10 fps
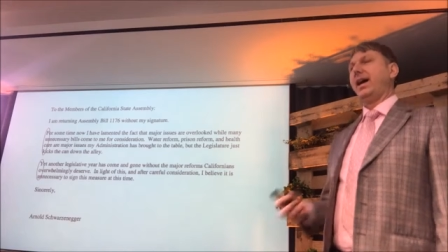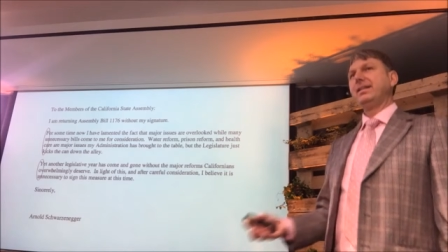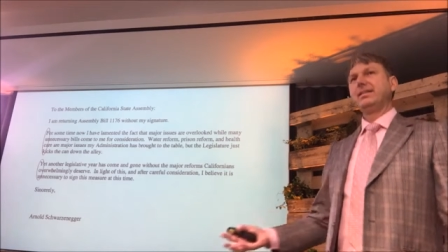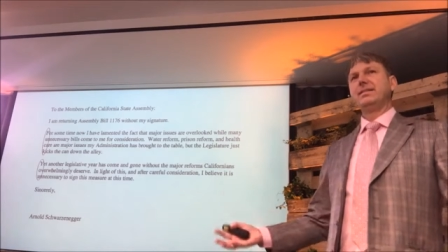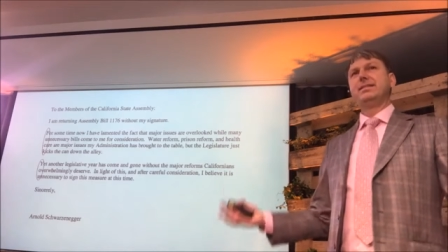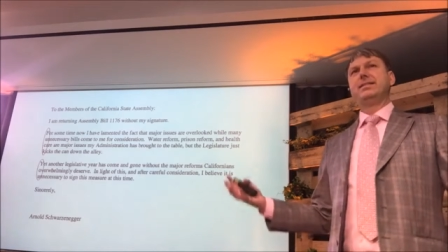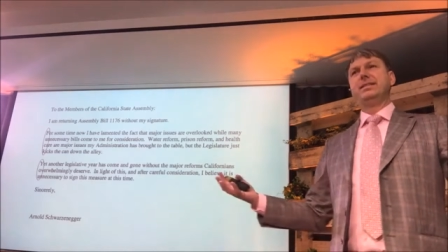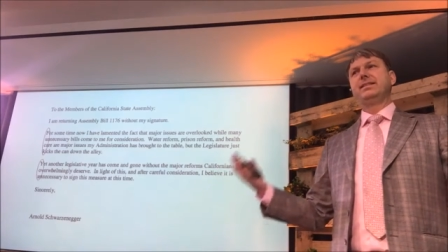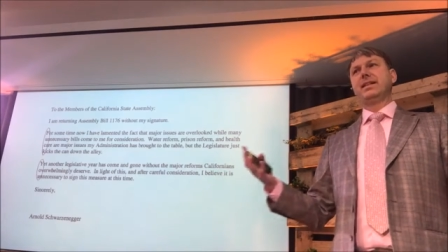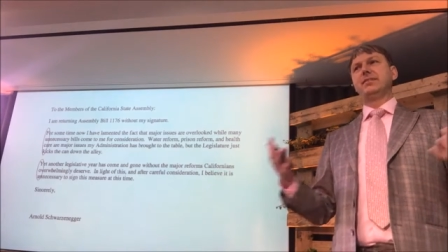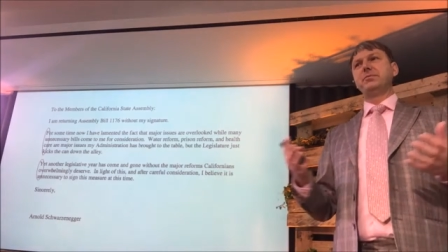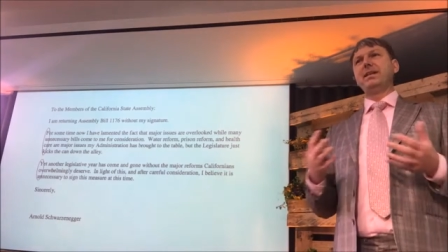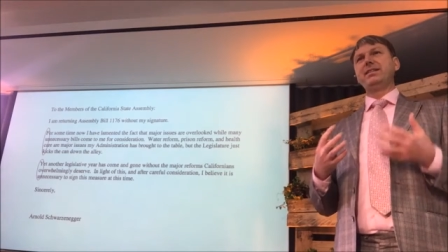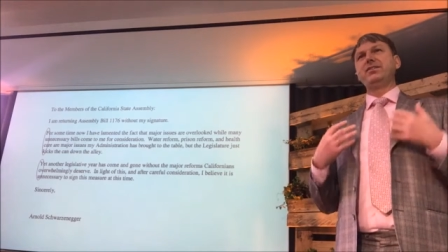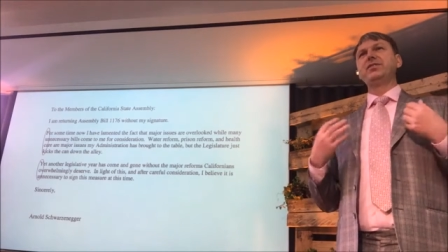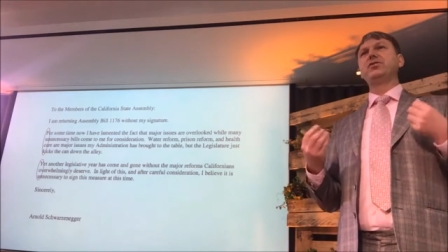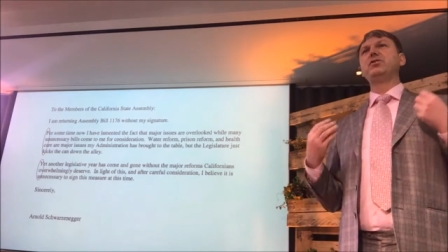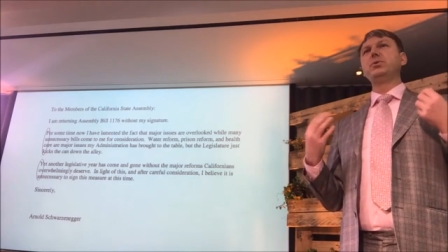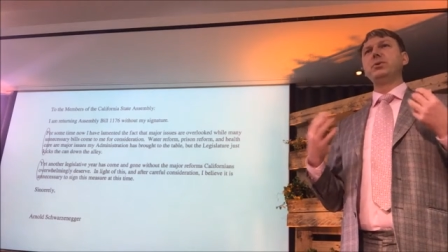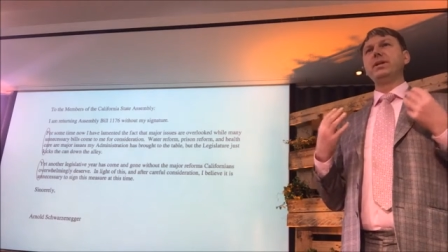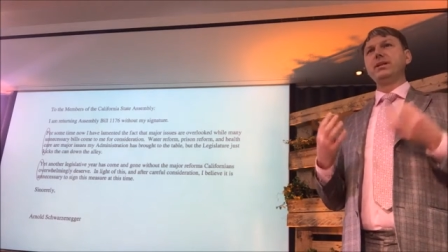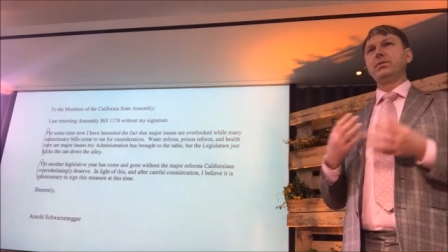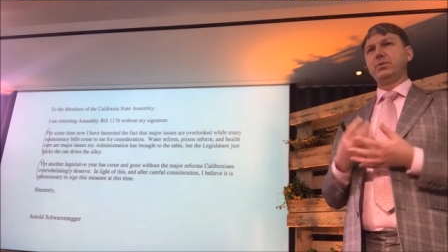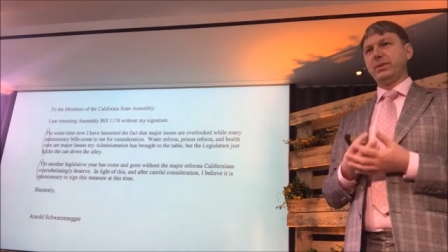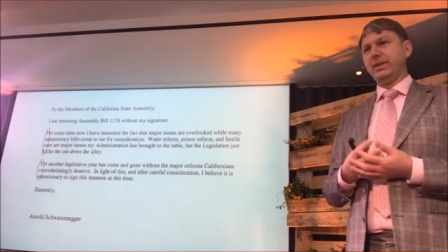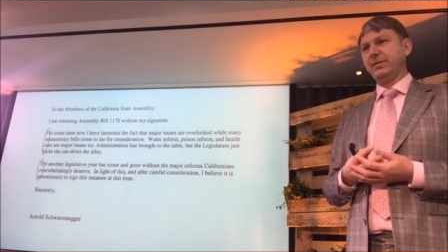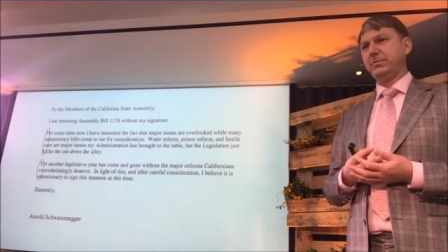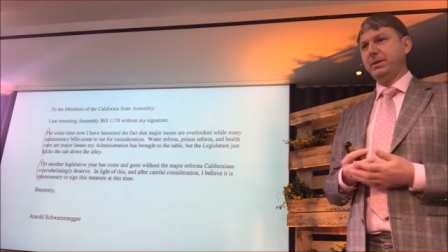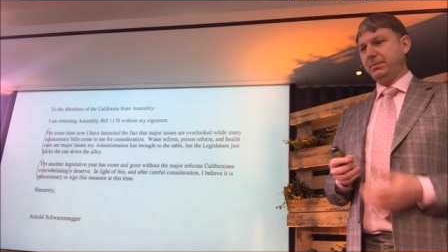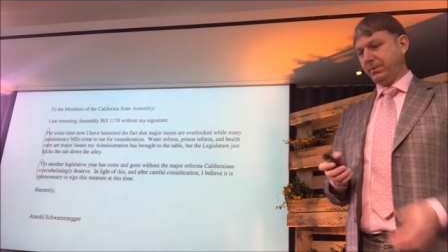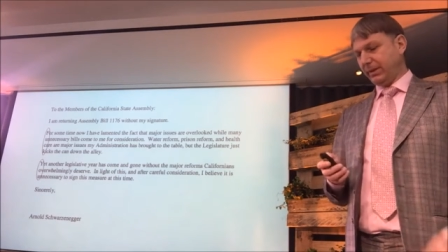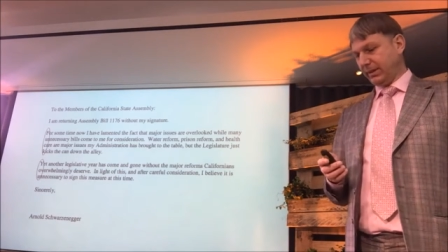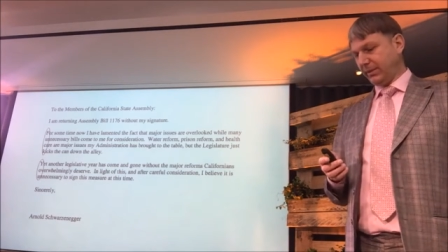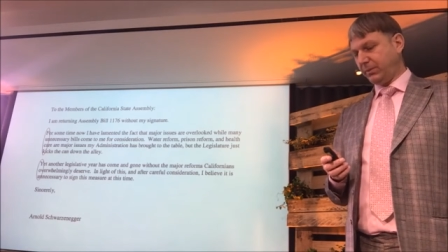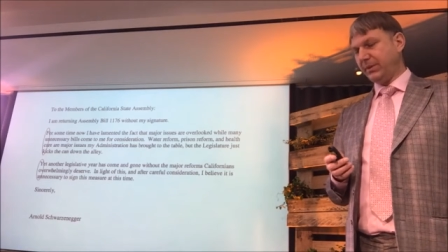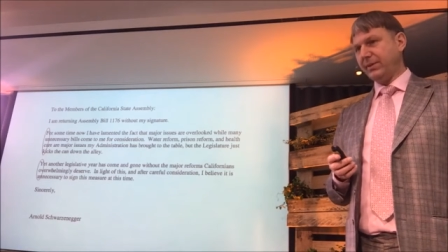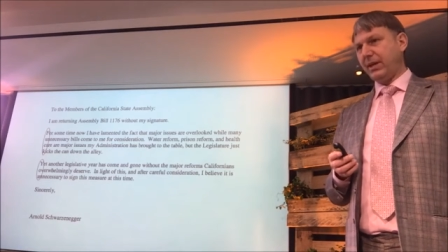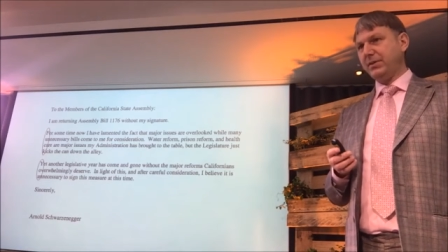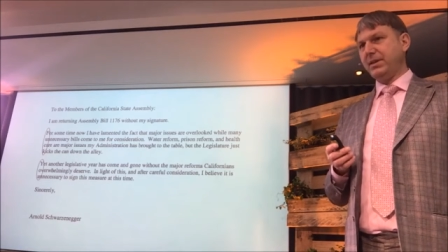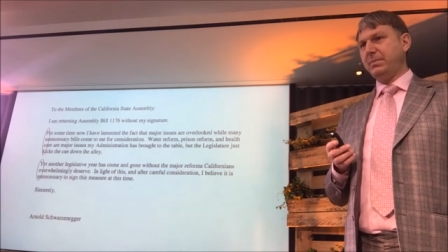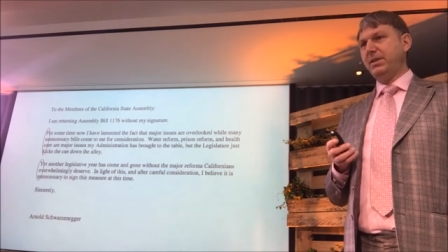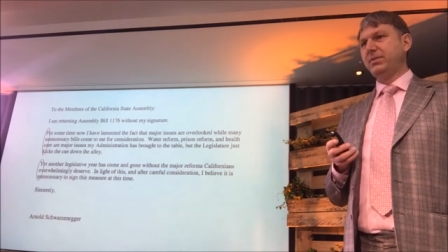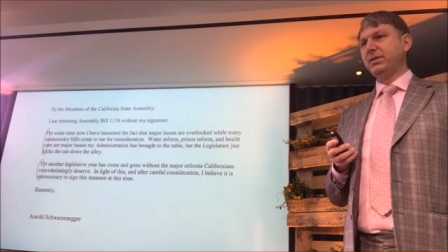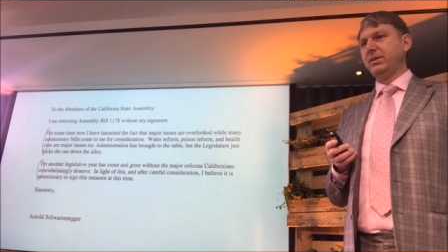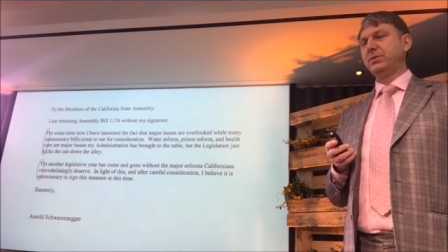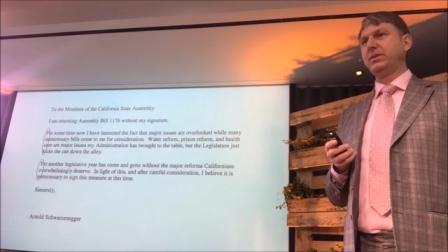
and these kind of messages do influence people without them even